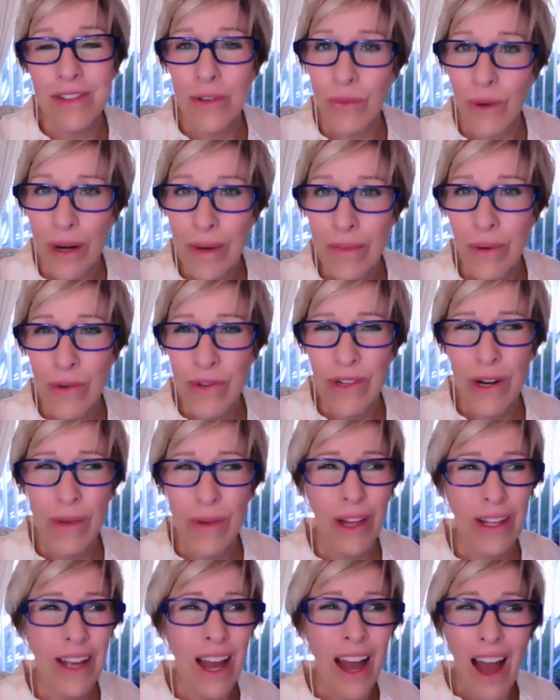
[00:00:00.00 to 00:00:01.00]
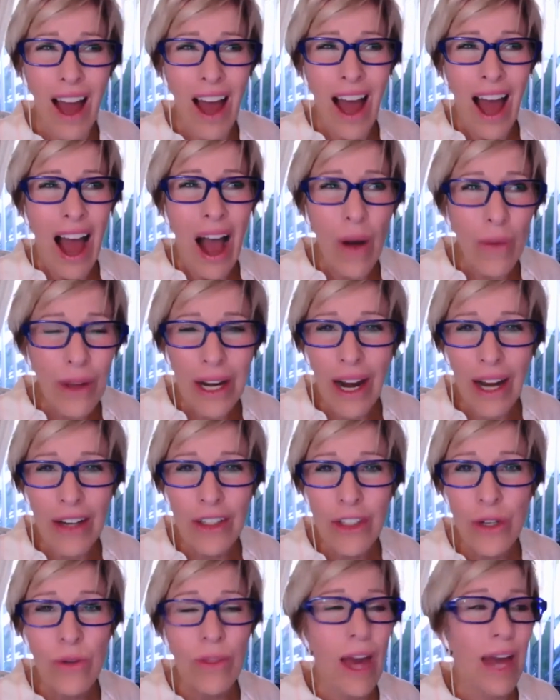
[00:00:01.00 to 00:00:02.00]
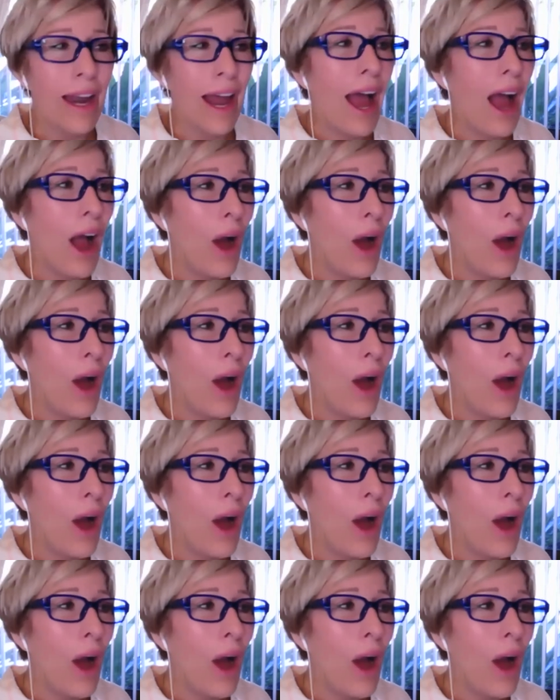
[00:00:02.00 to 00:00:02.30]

and rainbows. And I'm like, how can I do that?